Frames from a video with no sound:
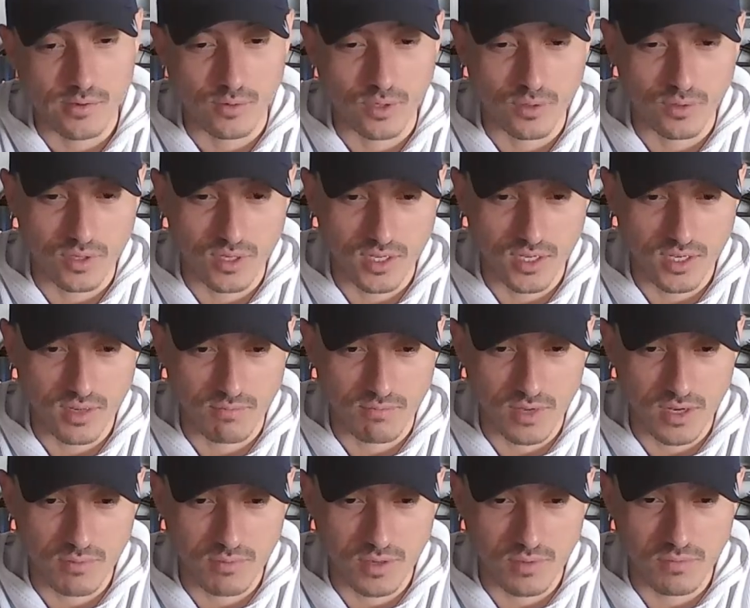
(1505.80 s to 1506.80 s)
we would need a
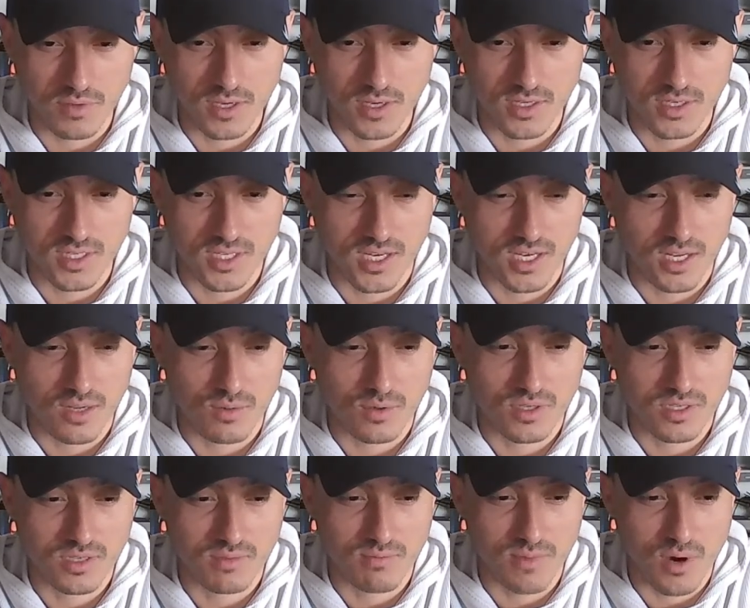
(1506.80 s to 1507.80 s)
minimum
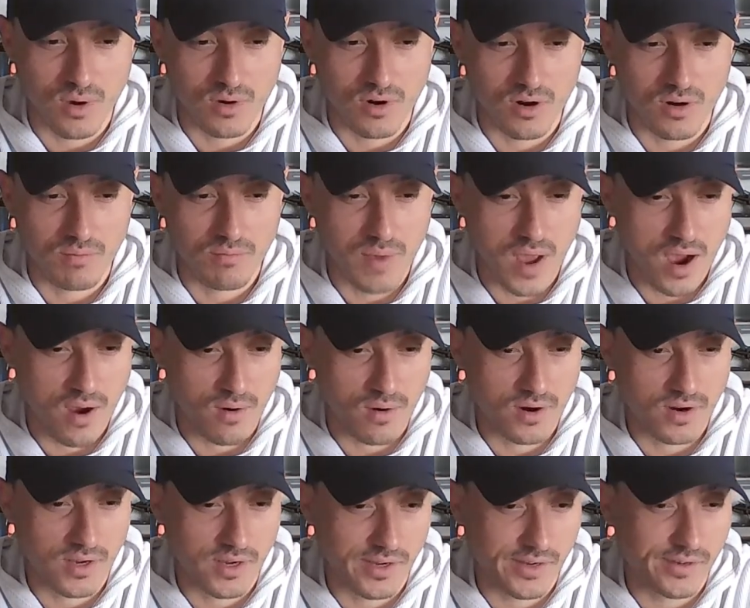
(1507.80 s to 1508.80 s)
continuous motor
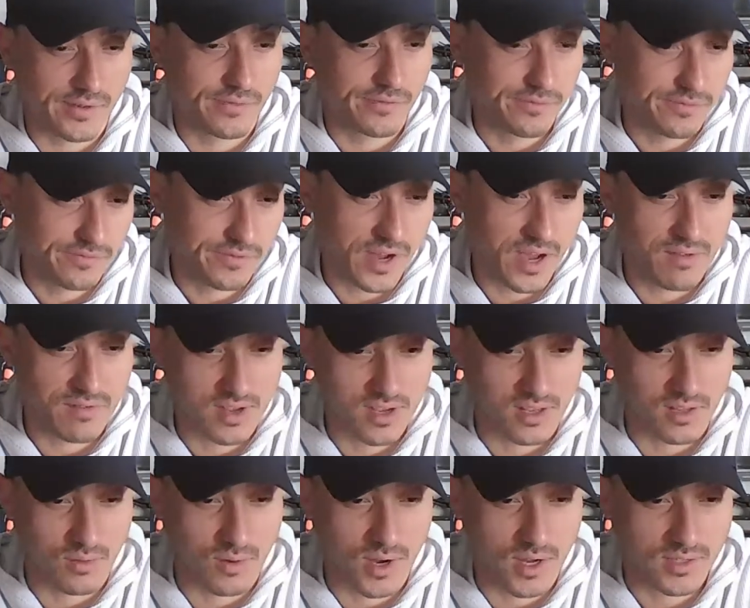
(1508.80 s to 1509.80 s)
power of 5
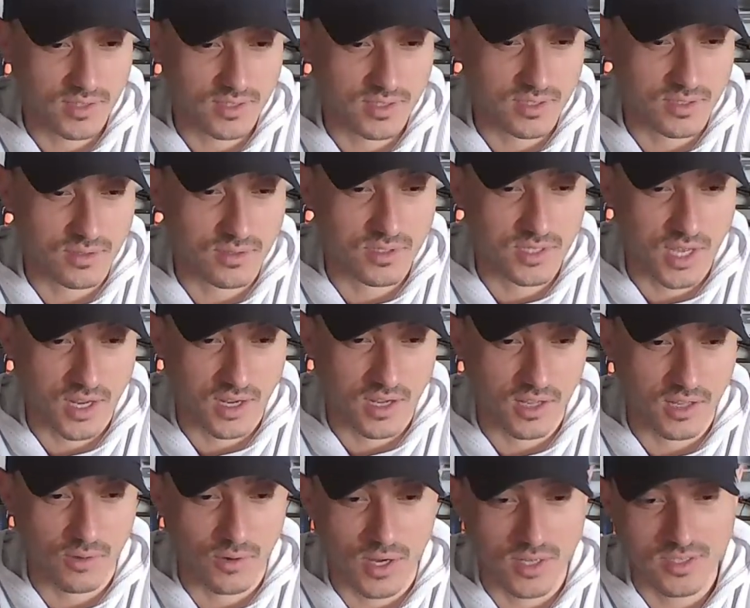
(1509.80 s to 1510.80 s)
kilowatts to 10
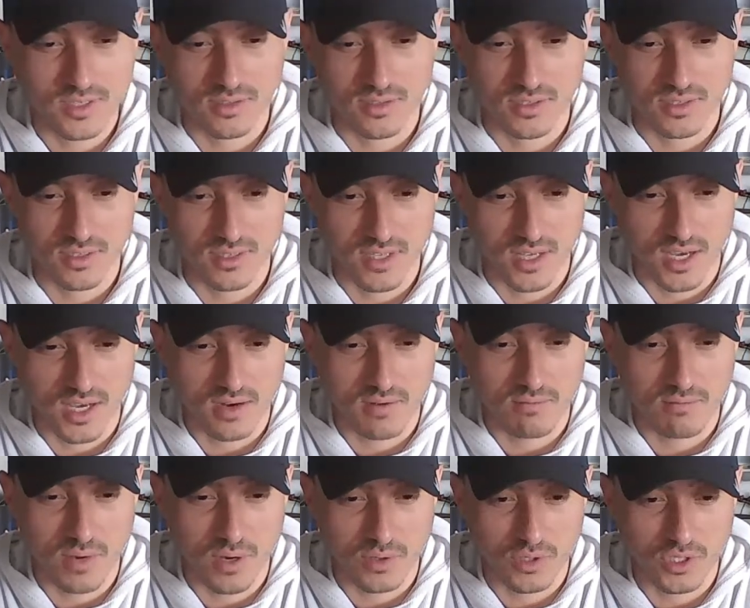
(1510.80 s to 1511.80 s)
kilowatts to
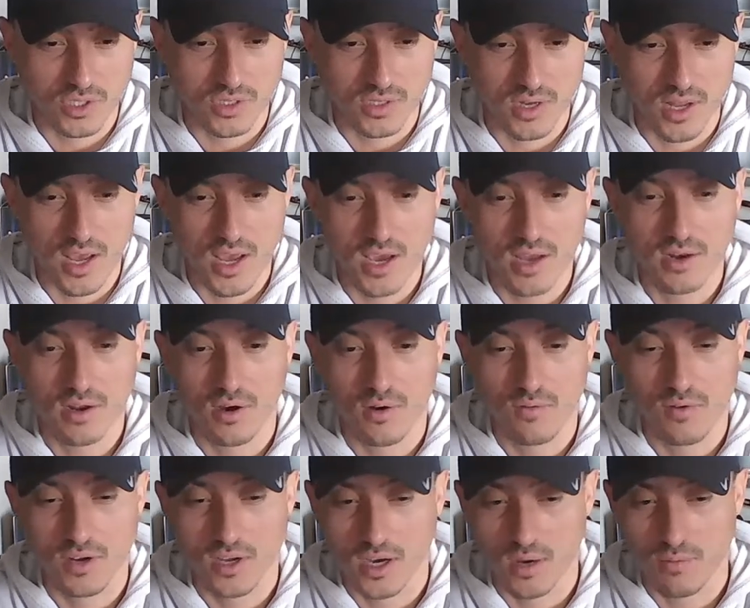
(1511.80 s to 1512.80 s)
sustain motion and
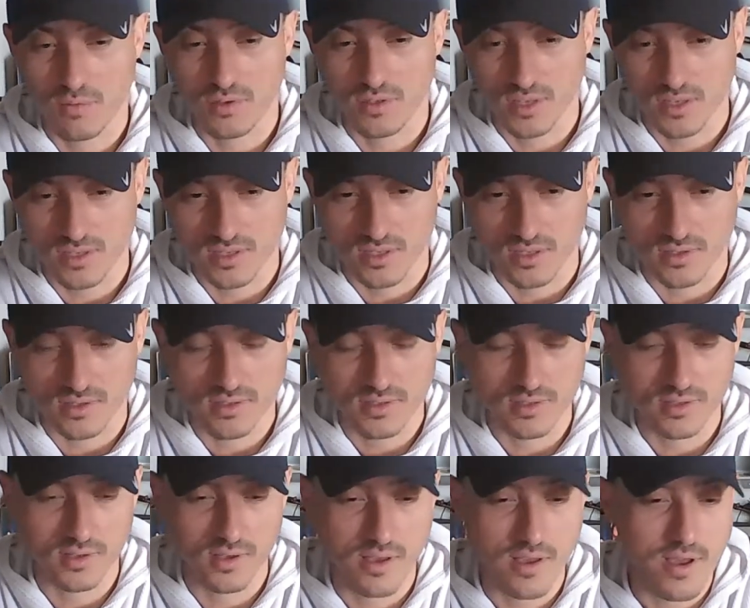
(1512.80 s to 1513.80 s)
overcome
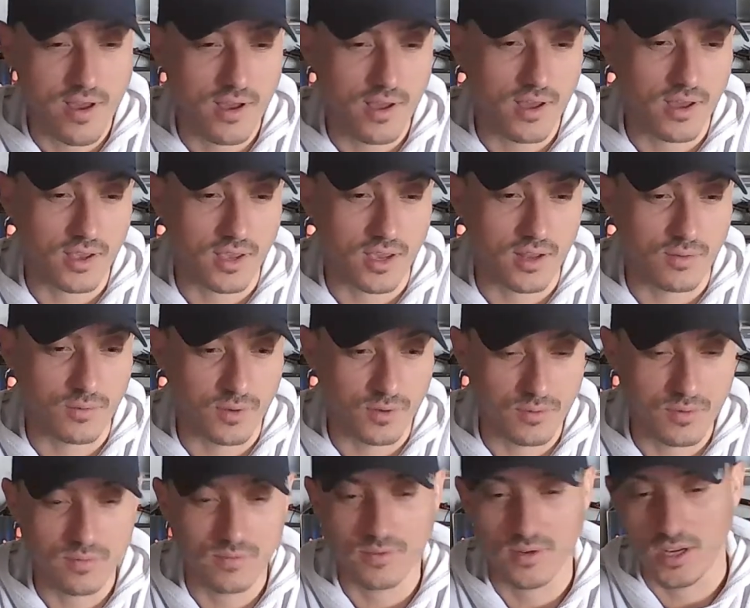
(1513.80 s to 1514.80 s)
resistance. Again,
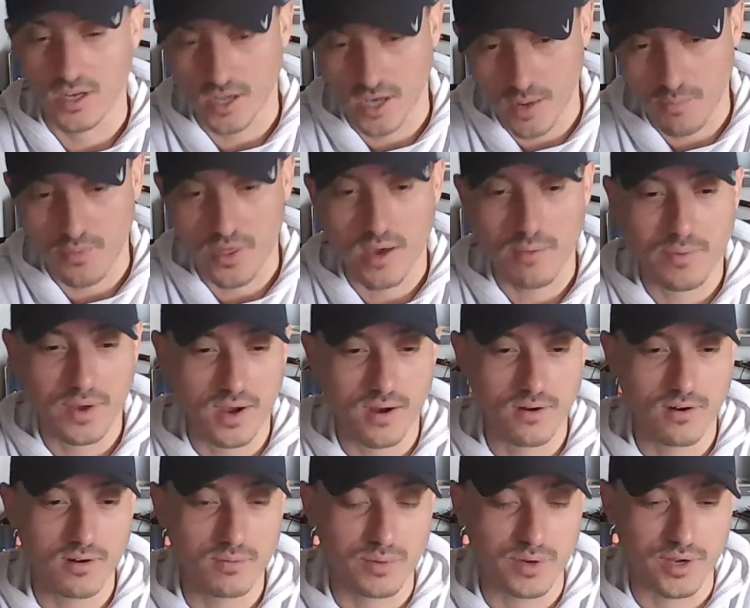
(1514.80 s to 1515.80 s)
we need to up that
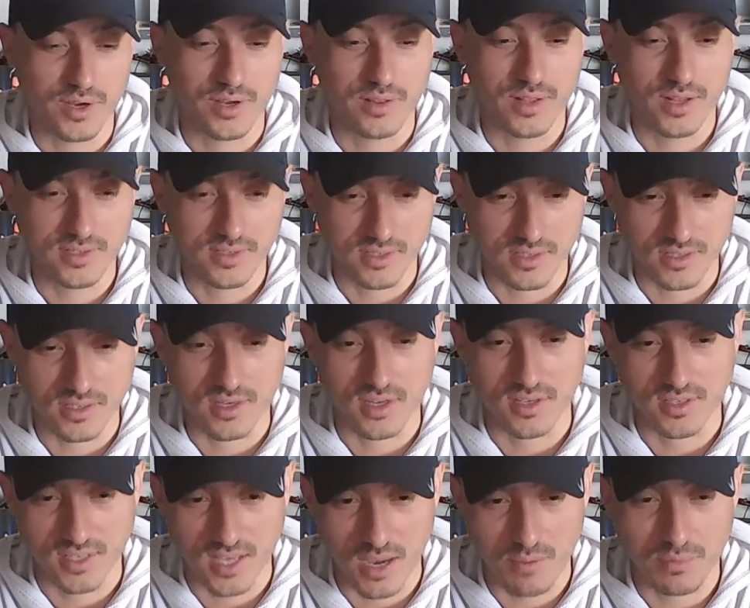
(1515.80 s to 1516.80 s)
power, but that's just an
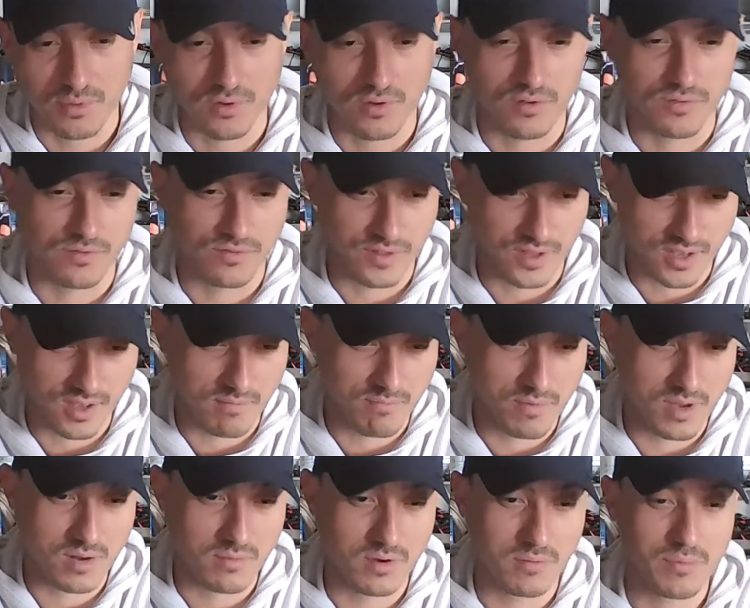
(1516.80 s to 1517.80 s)
example of like a
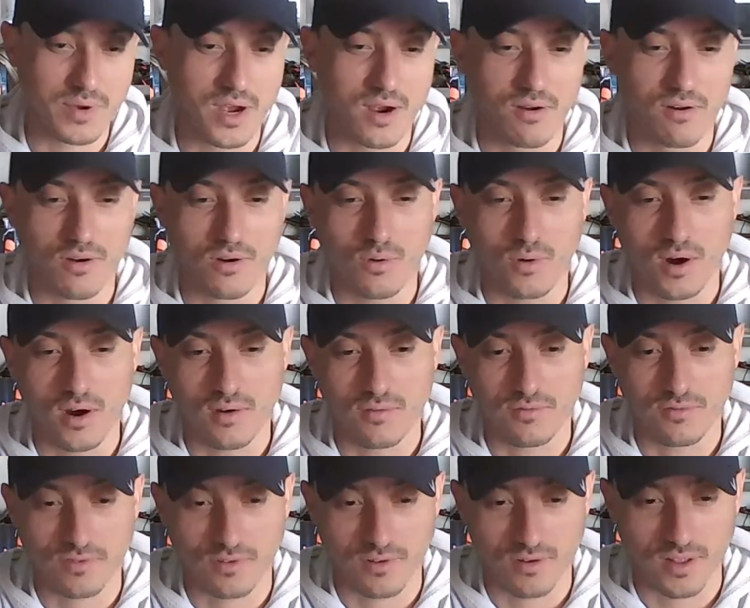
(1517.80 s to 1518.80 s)
minimum power
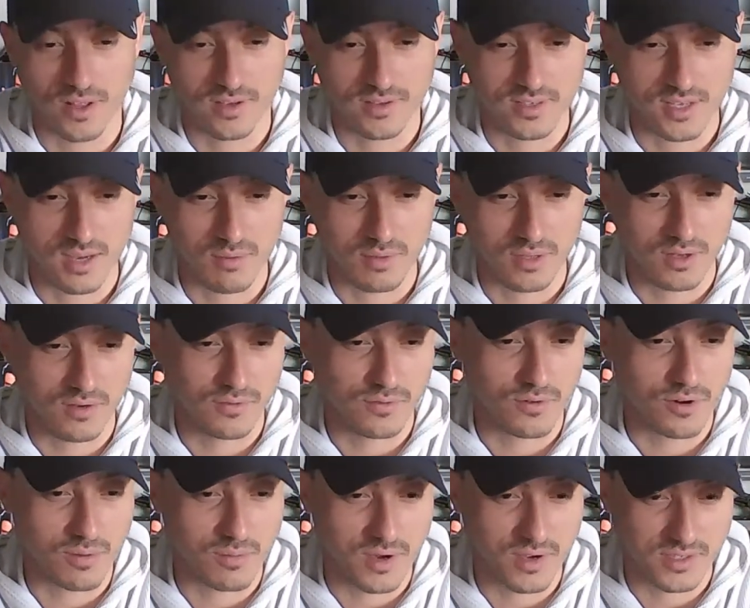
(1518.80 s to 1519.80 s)
required for like say below
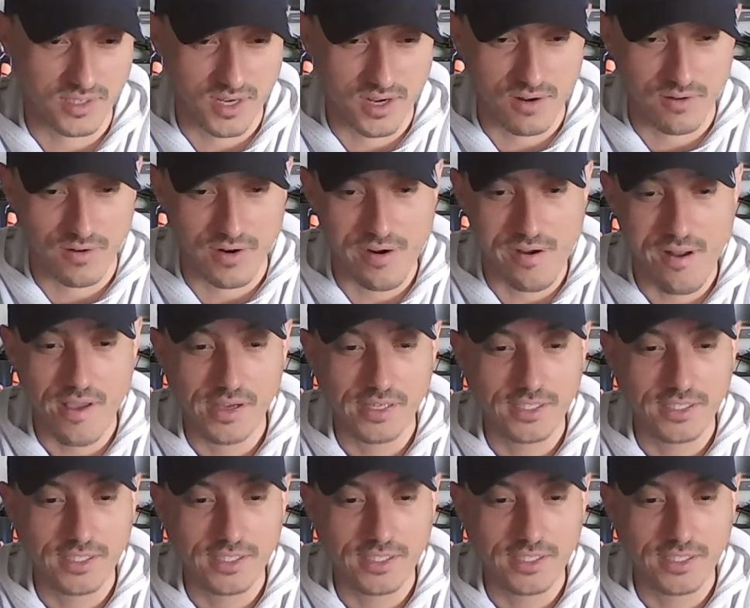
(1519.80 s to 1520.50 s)
40 miles an hour.